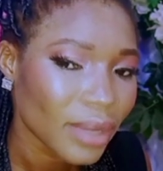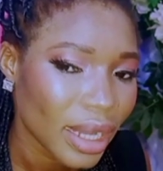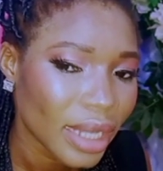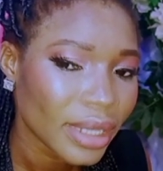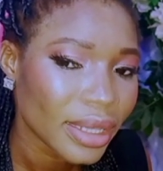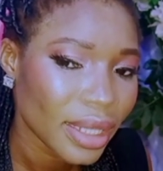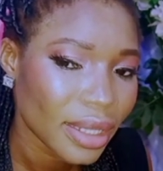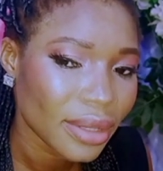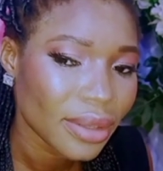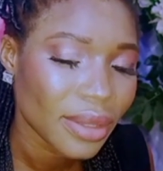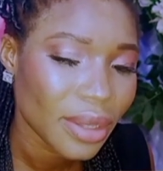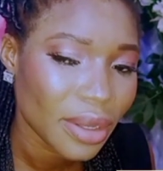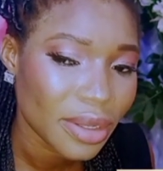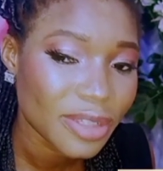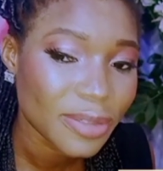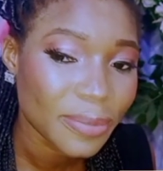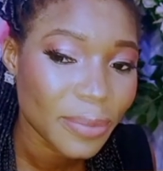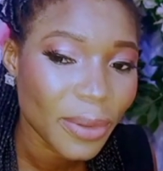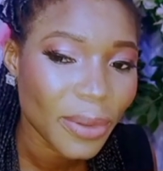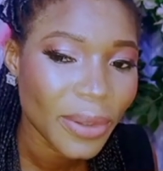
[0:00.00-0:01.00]
I think there
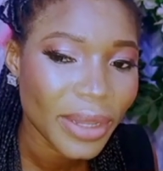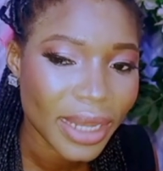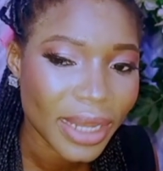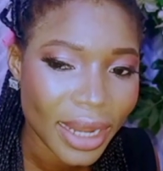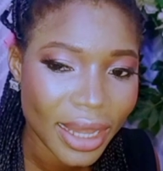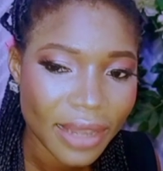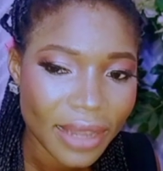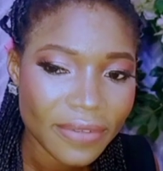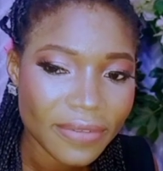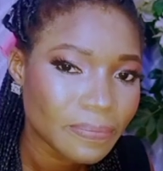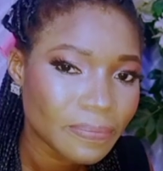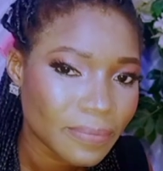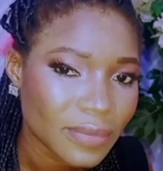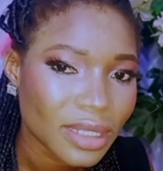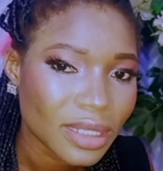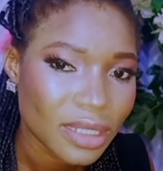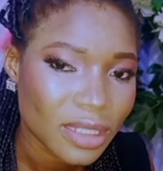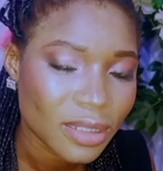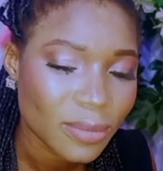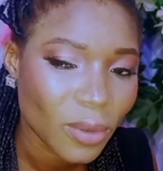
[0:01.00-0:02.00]
is more in life.
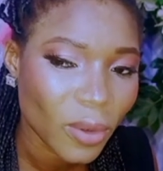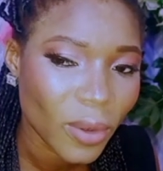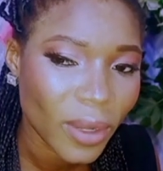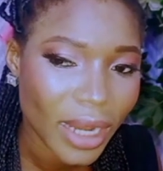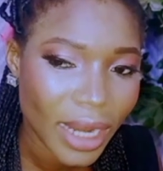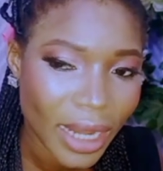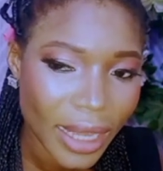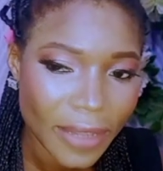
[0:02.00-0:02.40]
There's more in